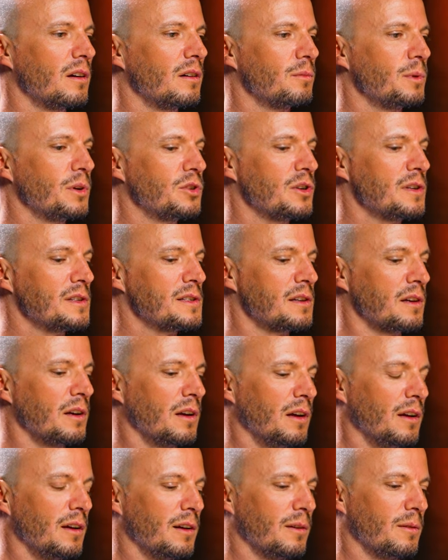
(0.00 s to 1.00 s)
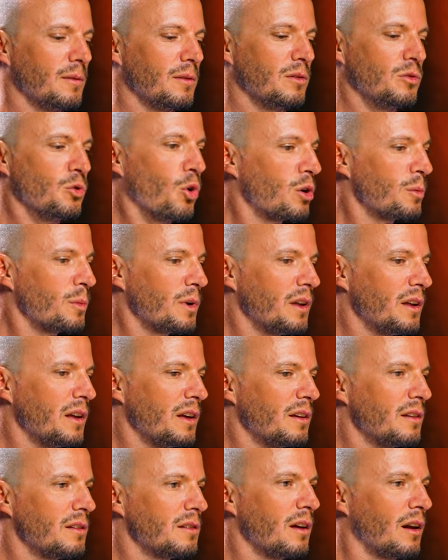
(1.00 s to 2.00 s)
uh, which is
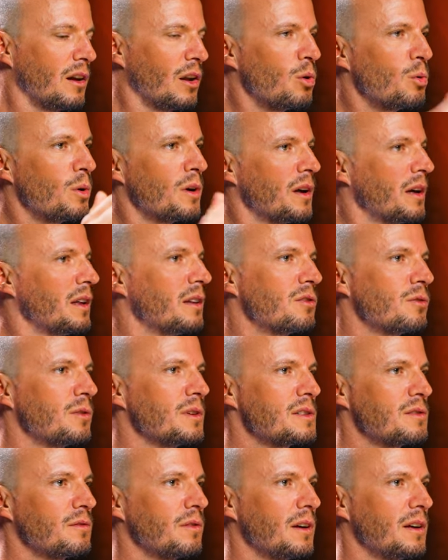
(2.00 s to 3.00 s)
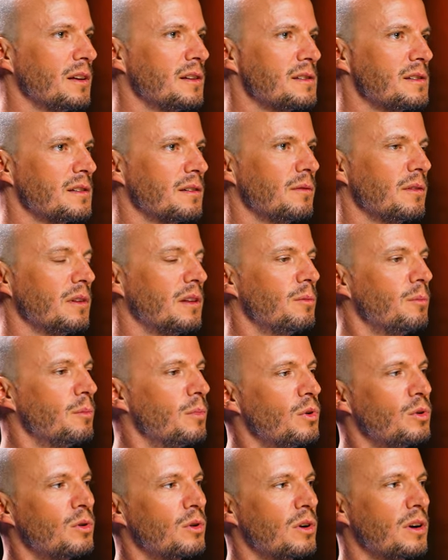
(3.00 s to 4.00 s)
normally the lower the interest rates, the
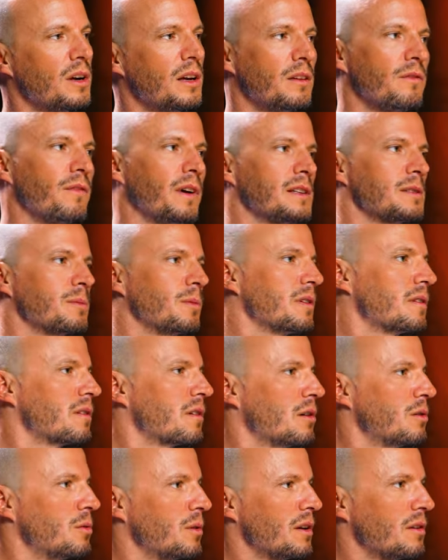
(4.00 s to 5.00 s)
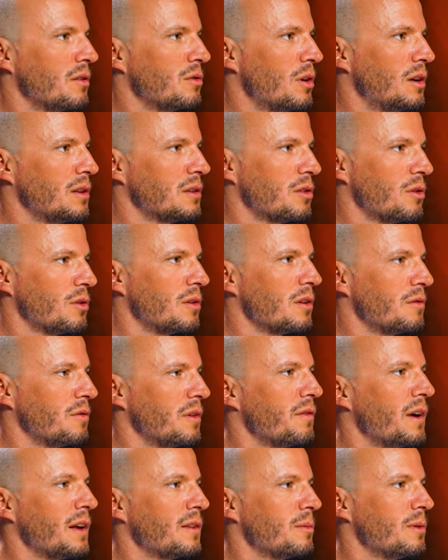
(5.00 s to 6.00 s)
more investments go into alternative
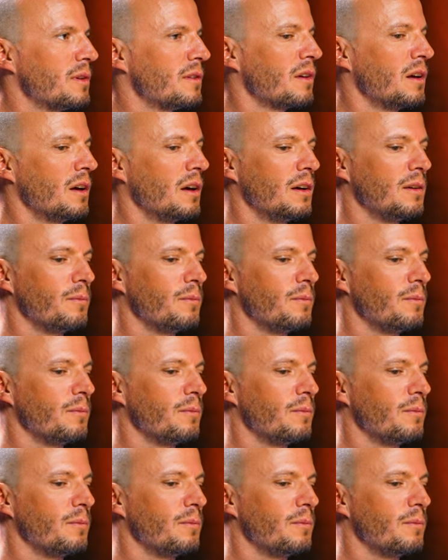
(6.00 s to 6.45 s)
investments.